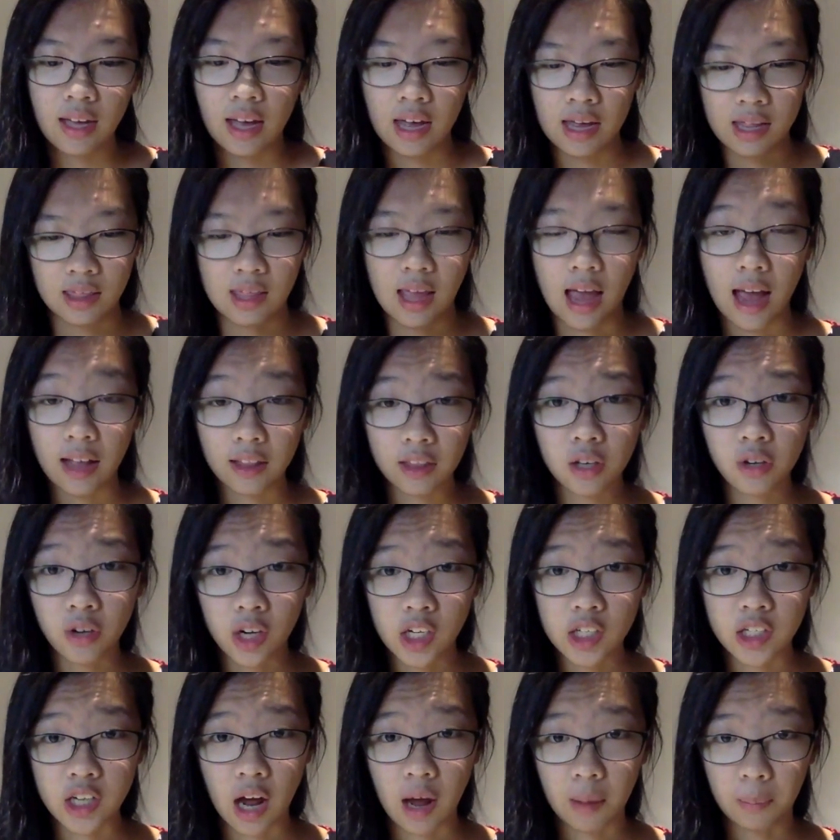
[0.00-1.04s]
And at the
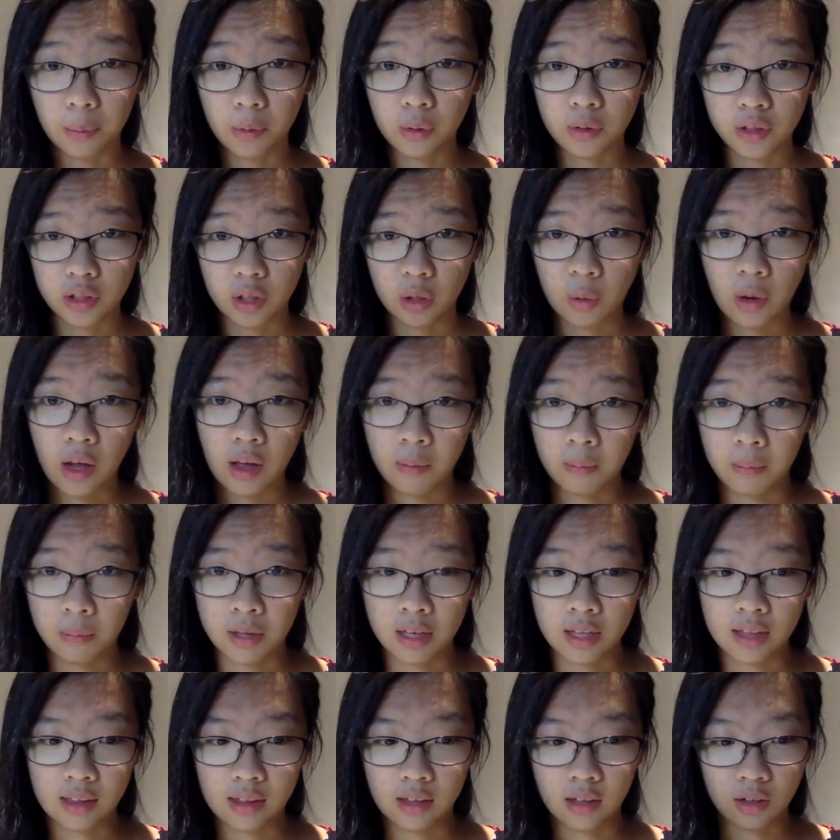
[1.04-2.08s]
Green Chapel, Sir Gawain
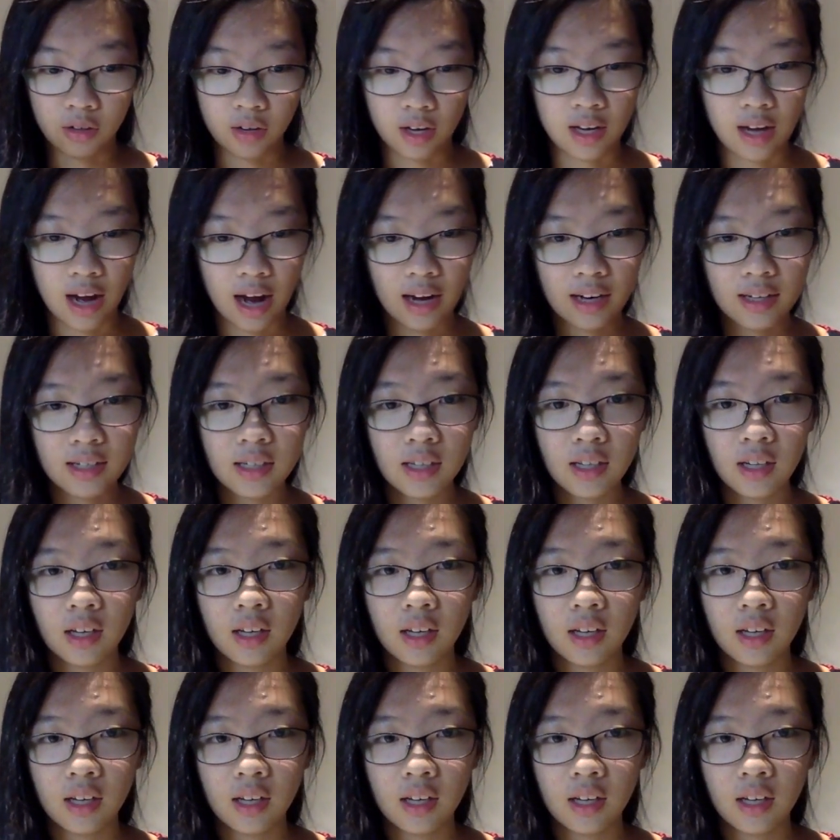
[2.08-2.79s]
meet the Green Knight.